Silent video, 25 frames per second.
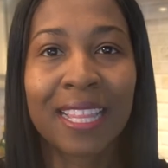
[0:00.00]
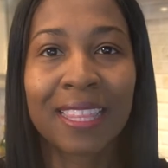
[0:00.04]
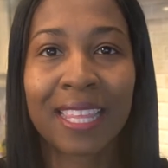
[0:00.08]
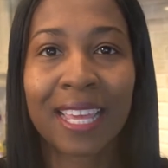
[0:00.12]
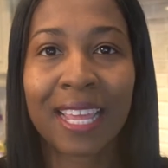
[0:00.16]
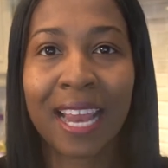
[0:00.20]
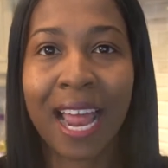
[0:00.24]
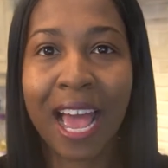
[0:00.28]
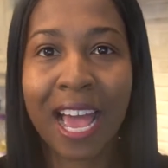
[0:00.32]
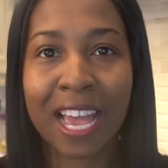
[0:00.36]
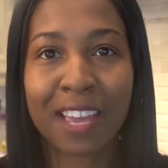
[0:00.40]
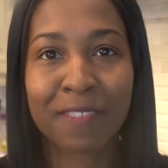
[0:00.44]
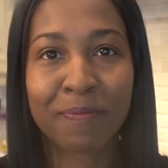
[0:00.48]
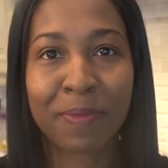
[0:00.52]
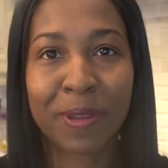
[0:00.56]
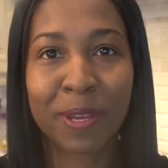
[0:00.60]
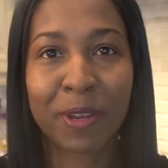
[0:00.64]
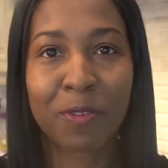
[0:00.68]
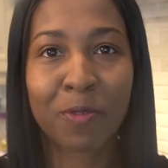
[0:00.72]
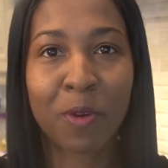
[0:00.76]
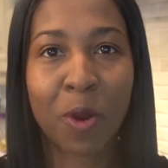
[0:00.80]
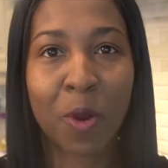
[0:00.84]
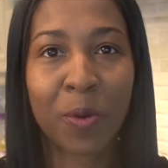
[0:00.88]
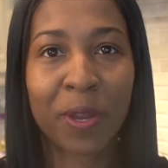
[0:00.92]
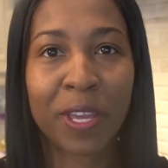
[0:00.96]
that I've been
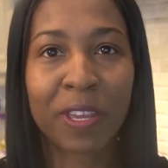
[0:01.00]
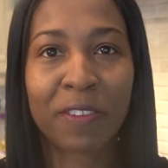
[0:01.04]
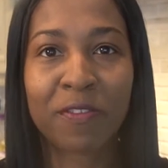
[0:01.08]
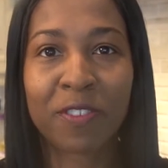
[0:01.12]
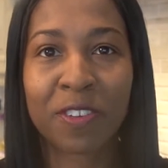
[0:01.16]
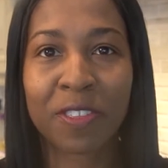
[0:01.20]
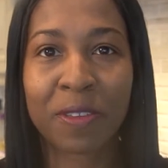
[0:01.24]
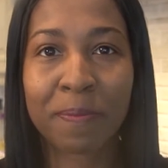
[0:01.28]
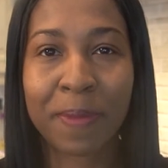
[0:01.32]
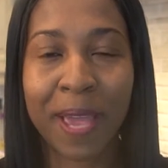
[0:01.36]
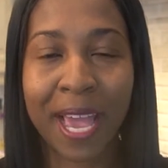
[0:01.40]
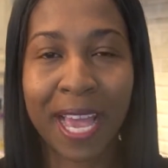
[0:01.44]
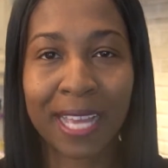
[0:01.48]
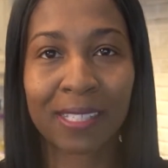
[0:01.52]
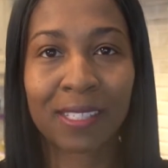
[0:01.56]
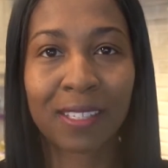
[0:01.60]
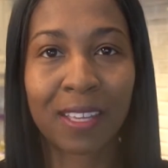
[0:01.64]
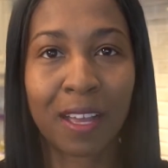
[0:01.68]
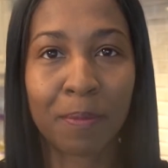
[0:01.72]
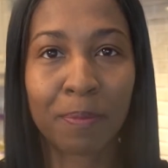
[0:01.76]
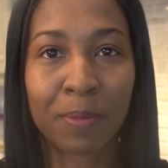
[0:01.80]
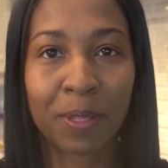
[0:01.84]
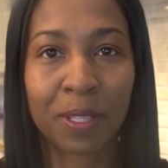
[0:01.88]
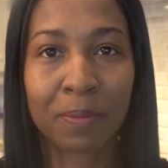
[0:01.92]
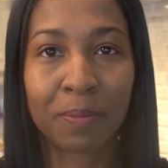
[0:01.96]
growing for the past
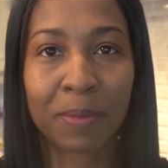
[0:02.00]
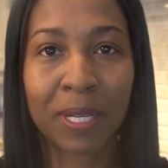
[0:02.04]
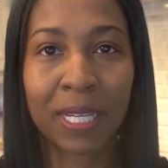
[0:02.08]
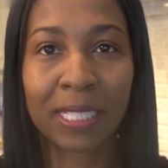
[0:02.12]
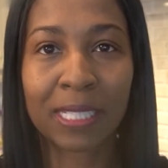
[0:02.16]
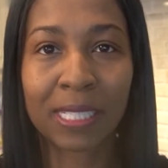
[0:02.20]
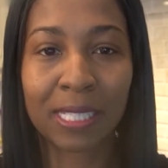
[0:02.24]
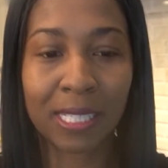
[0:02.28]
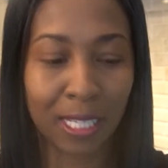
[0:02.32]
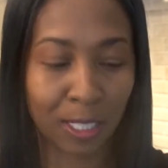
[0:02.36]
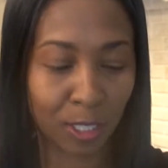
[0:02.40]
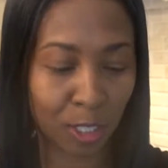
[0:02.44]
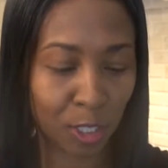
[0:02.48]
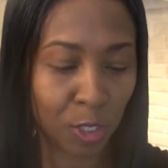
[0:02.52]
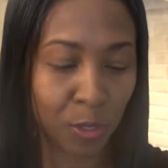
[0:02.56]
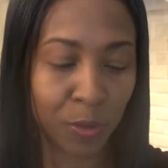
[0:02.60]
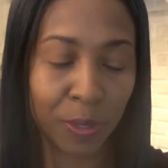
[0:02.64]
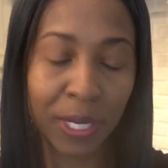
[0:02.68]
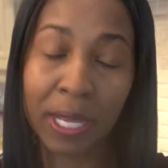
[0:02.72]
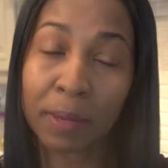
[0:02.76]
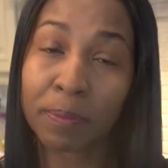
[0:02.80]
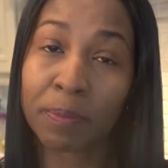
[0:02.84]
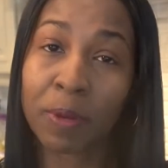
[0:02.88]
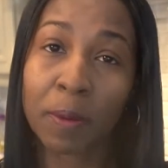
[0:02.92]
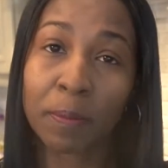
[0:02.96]
couple of months,
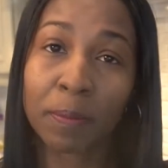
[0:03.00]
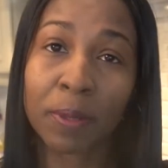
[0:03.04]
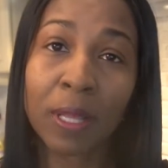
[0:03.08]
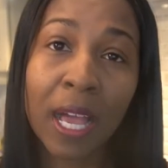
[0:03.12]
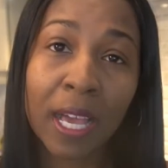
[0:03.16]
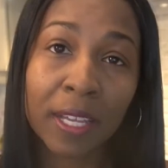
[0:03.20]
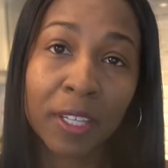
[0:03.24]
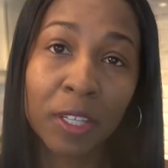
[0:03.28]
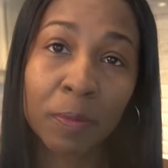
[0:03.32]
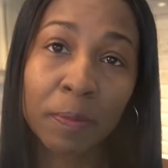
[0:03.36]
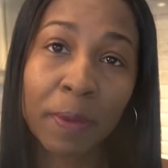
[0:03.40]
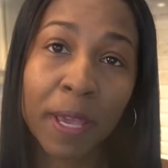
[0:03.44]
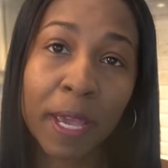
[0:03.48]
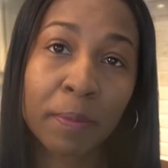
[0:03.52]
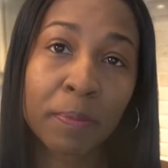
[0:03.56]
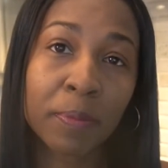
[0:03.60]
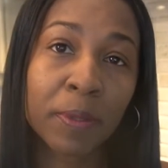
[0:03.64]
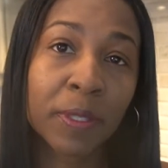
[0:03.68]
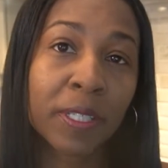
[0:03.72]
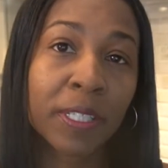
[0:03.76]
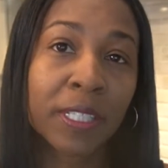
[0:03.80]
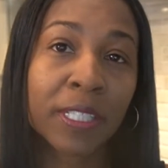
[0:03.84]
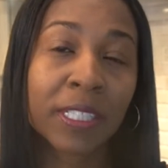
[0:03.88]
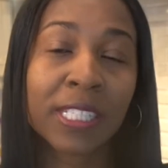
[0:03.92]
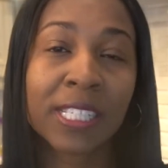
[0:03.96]
including poblano
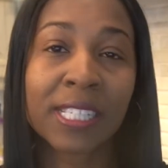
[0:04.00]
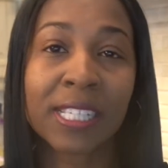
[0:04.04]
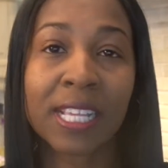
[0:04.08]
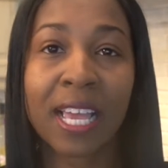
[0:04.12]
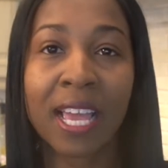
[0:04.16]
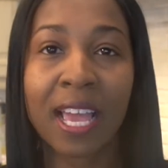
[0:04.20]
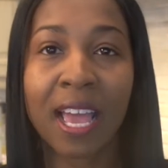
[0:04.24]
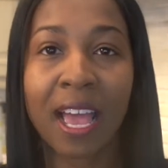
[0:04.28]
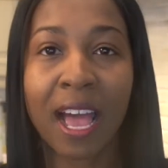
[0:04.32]
peppers.